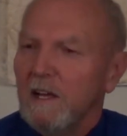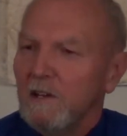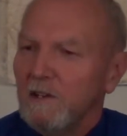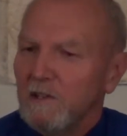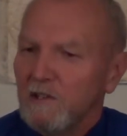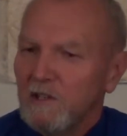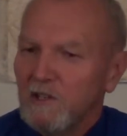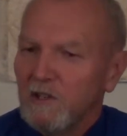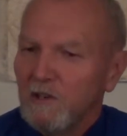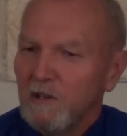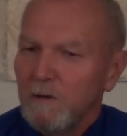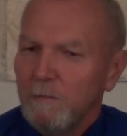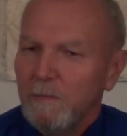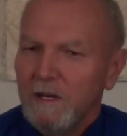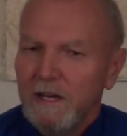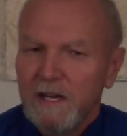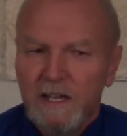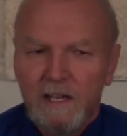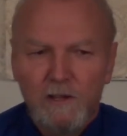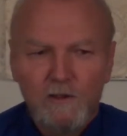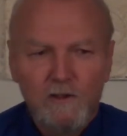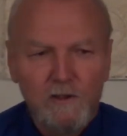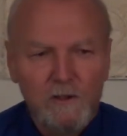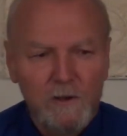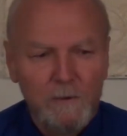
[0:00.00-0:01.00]

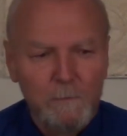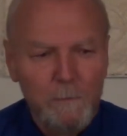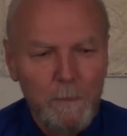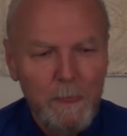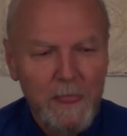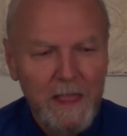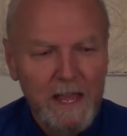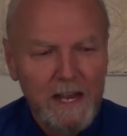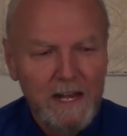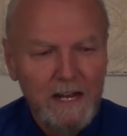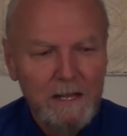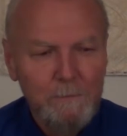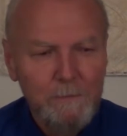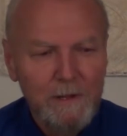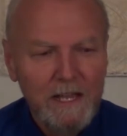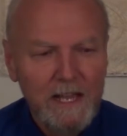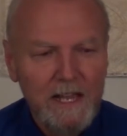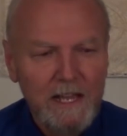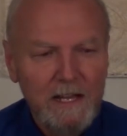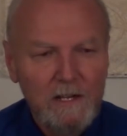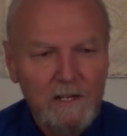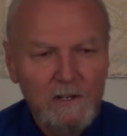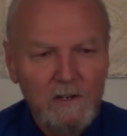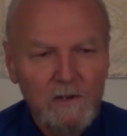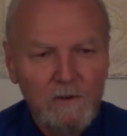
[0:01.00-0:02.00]
Discrimination. And I
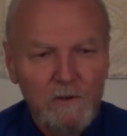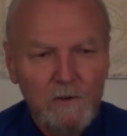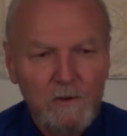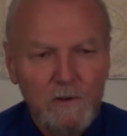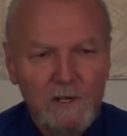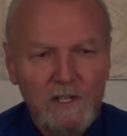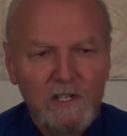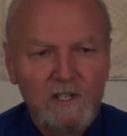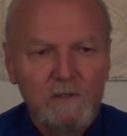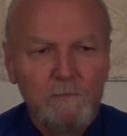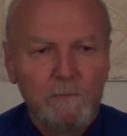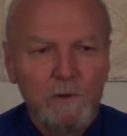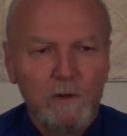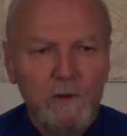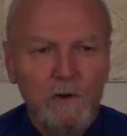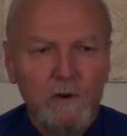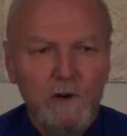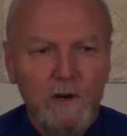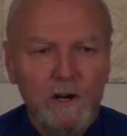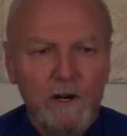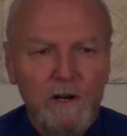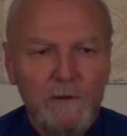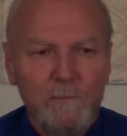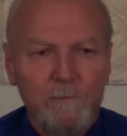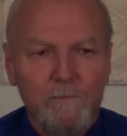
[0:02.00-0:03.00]
began to
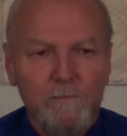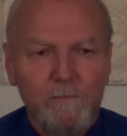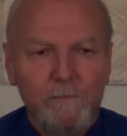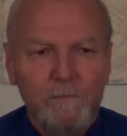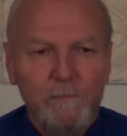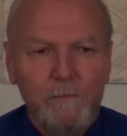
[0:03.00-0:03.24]
explore